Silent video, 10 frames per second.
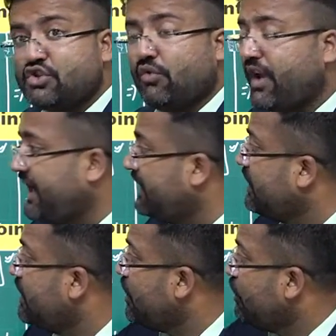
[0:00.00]
to get
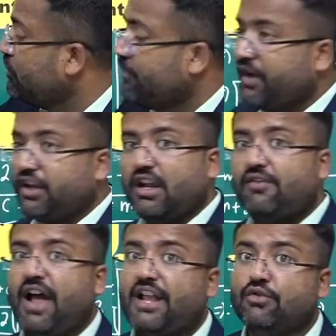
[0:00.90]
two particular
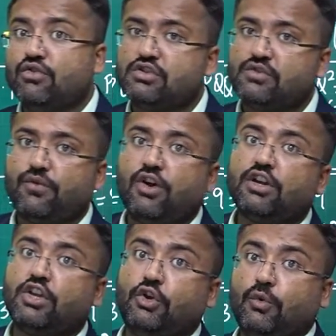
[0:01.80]
values for
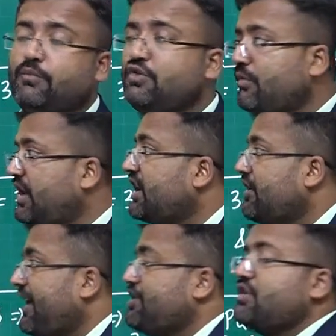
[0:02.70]
q, two particular
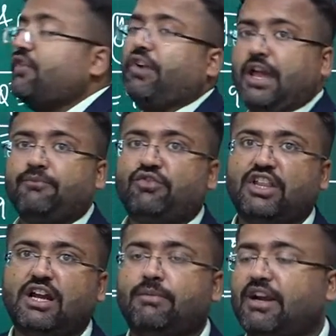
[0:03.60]
values of m for
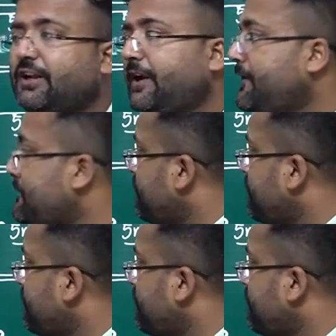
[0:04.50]
that matter, right?